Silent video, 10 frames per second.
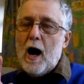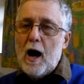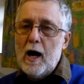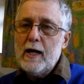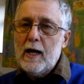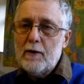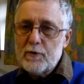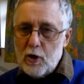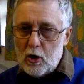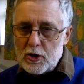I
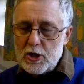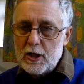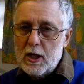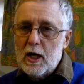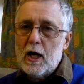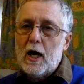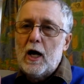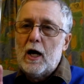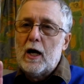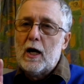have got
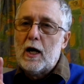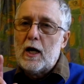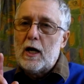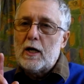uh,